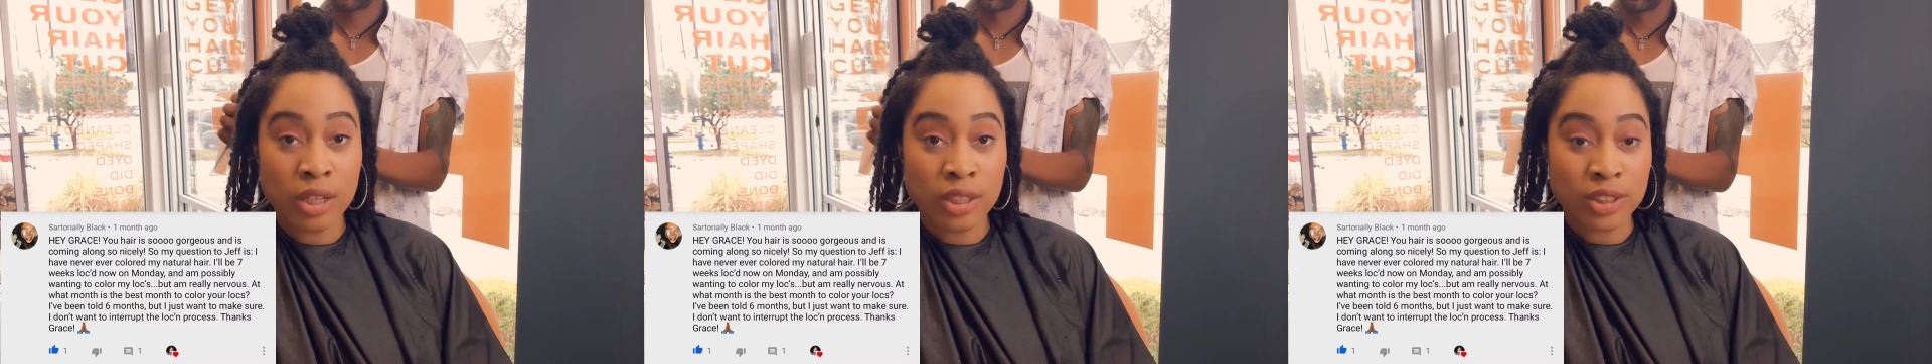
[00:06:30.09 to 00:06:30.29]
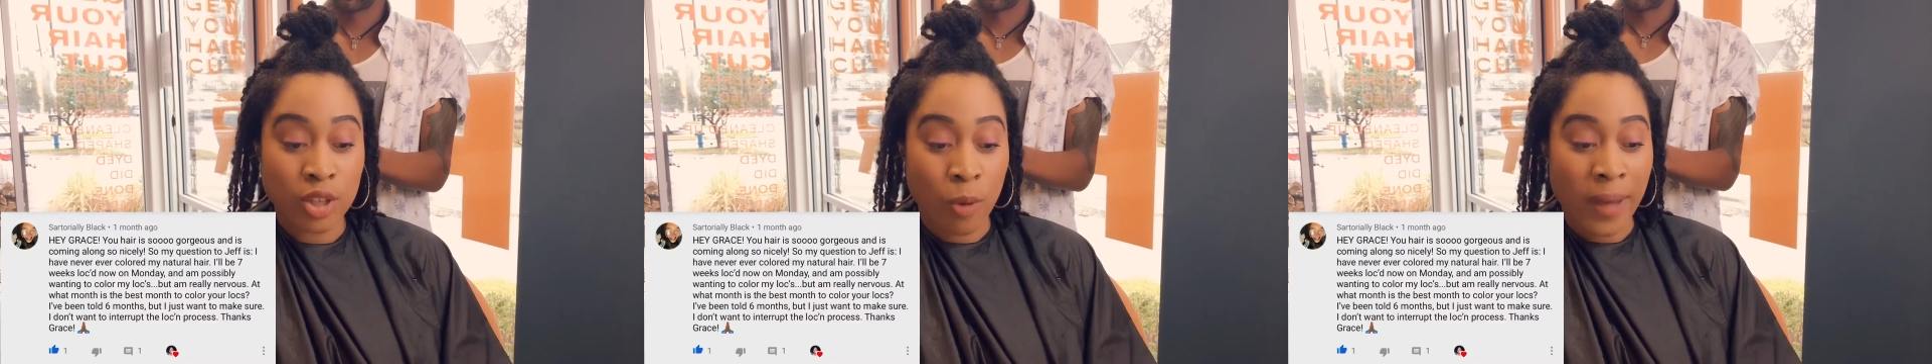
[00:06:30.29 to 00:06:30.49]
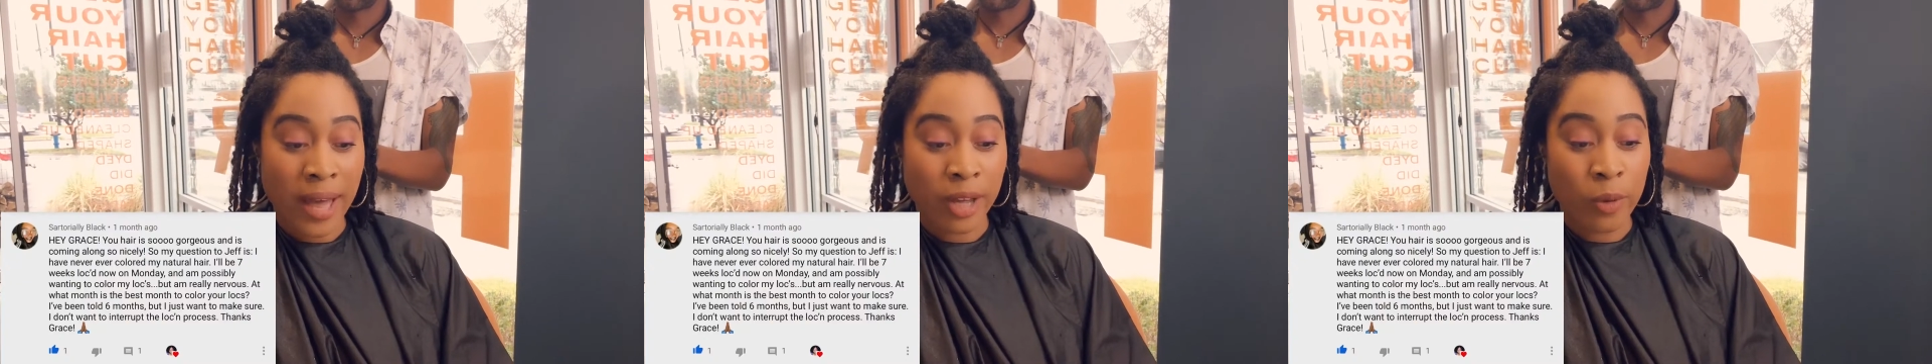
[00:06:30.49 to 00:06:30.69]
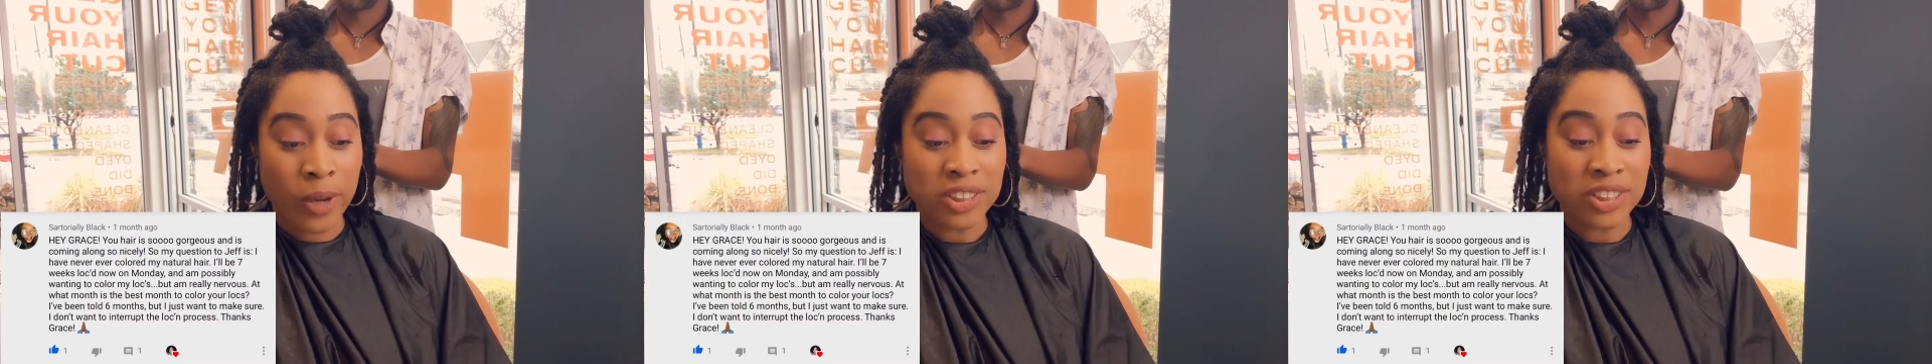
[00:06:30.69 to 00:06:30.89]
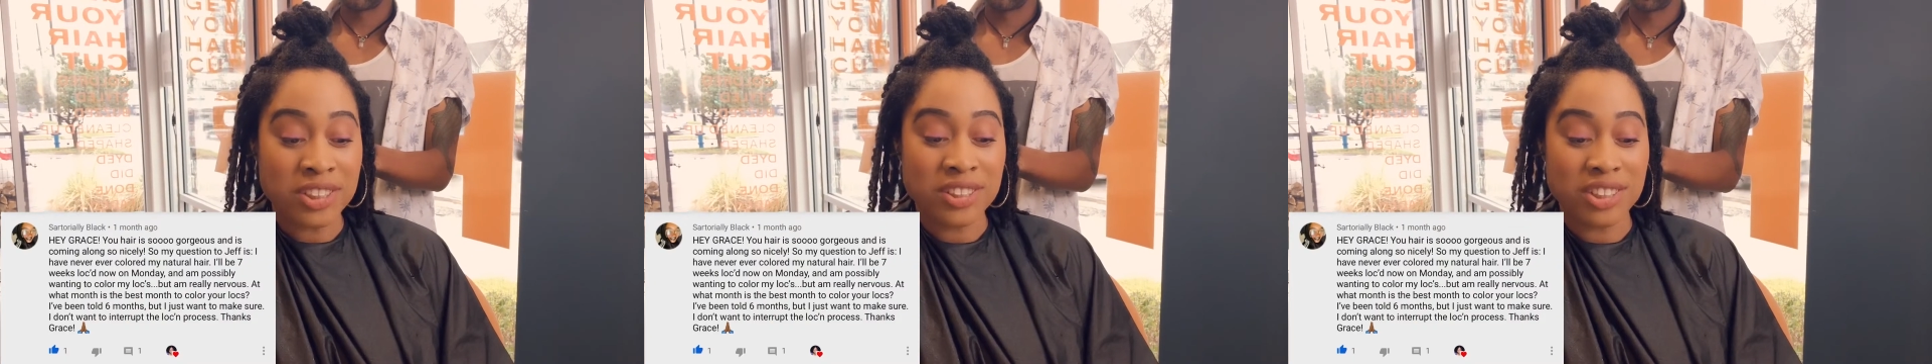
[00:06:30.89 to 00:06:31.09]
So my
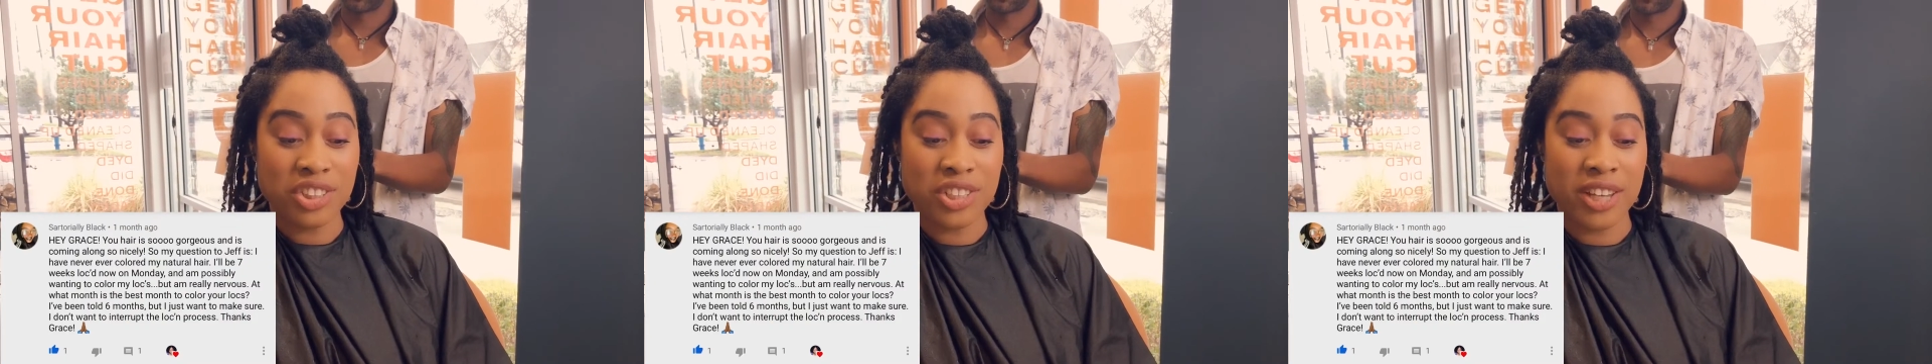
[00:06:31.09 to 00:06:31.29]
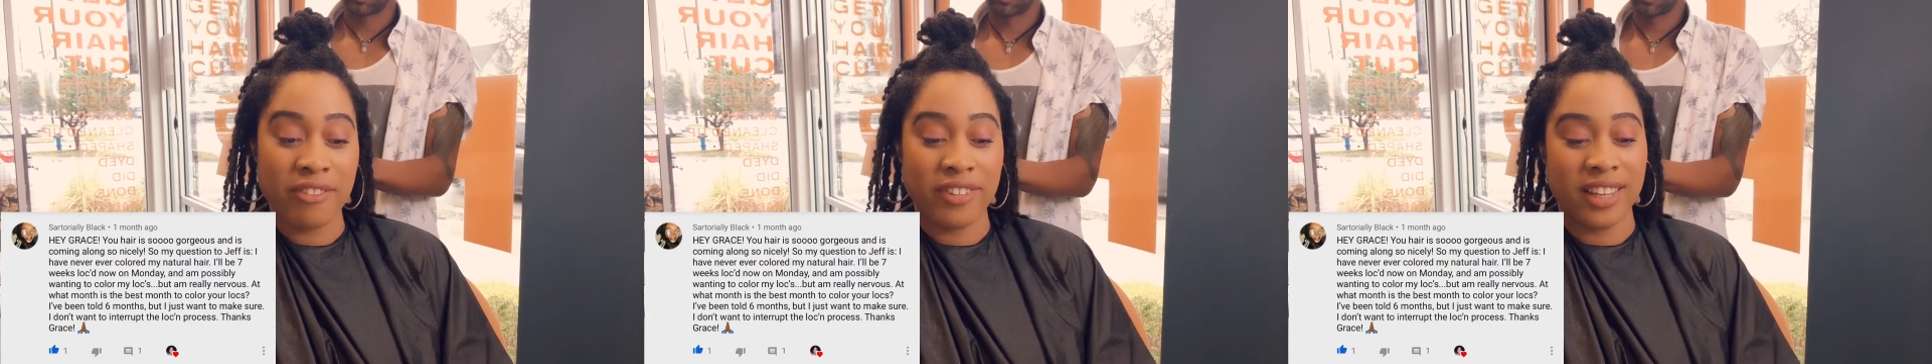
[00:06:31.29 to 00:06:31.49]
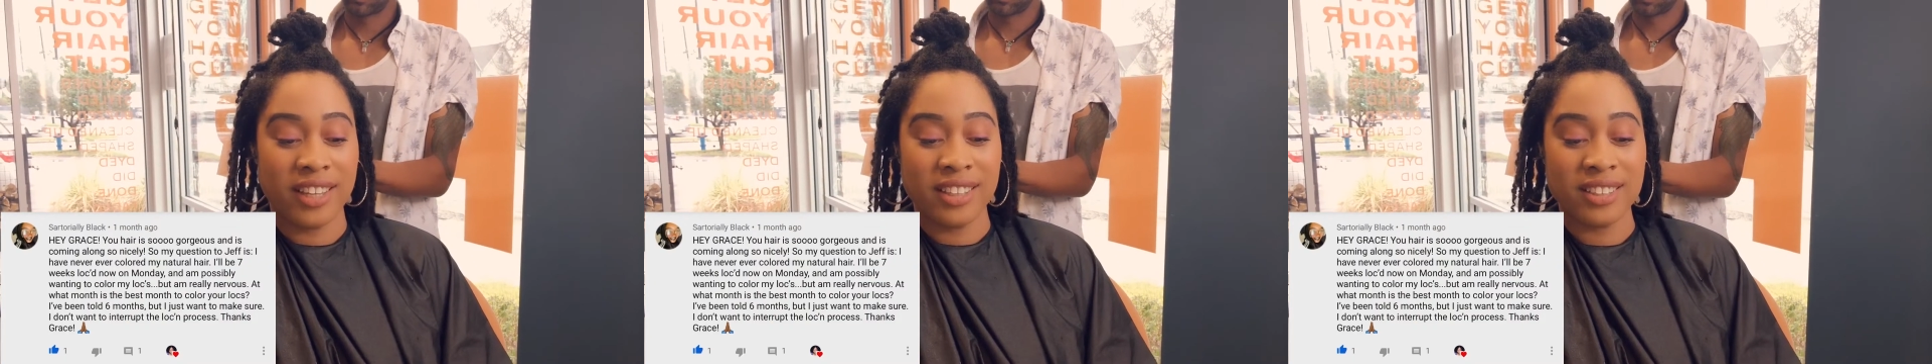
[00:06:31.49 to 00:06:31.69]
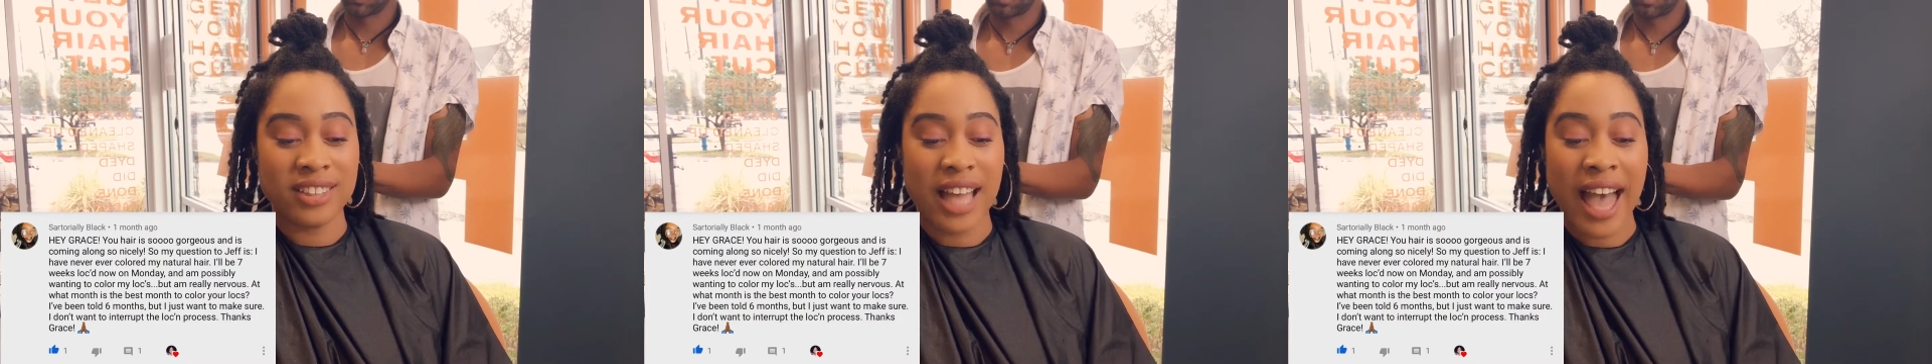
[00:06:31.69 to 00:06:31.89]
question to Jeff is,